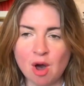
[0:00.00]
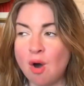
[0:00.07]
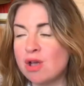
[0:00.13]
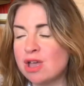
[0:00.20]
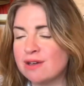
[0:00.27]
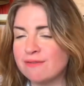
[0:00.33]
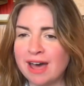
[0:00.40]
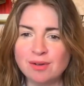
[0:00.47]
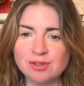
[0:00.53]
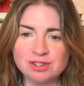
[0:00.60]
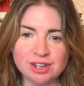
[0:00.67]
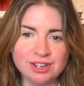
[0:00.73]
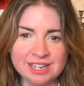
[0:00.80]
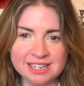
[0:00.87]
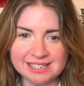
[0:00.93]
Oh, you've
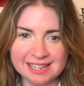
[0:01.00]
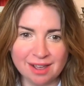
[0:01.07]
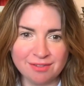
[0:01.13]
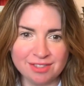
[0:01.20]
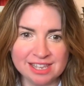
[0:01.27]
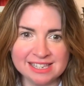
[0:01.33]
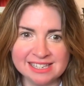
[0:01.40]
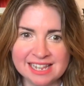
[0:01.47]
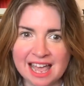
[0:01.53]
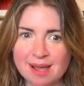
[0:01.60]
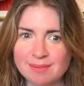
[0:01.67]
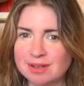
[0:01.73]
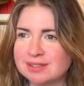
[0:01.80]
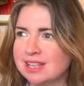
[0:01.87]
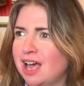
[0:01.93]
outdone yourself this
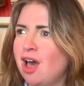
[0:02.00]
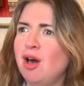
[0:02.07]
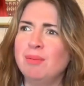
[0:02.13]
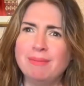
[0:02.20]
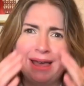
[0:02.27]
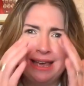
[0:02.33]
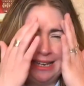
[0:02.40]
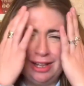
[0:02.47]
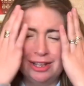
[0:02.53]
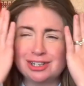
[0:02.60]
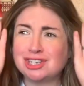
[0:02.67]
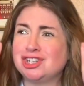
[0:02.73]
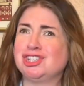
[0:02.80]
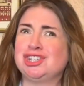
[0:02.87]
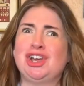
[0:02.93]
time. And I was like, oh my
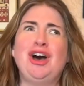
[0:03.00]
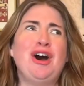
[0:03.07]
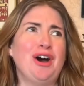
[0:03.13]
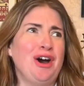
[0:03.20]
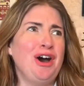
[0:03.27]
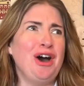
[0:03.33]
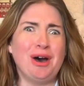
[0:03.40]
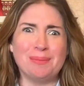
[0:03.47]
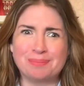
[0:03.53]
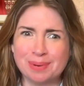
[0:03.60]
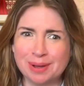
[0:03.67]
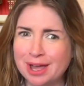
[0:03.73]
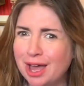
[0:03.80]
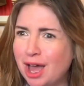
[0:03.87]
God, shut up.